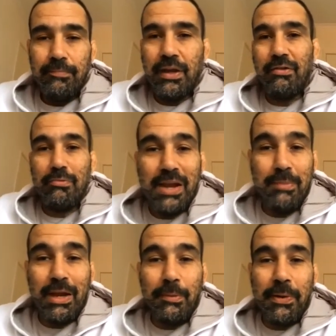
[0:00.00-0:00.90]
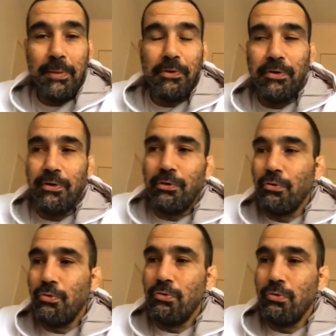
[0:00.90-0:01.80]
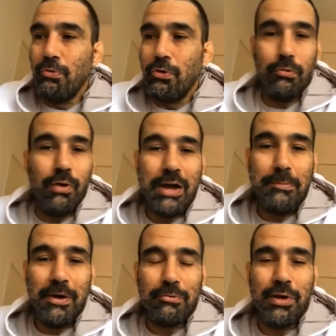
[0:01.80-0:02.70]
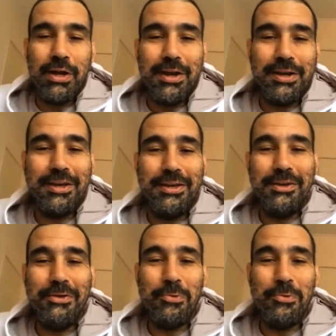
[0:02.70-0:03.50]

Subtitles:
there is many people who were white belt when I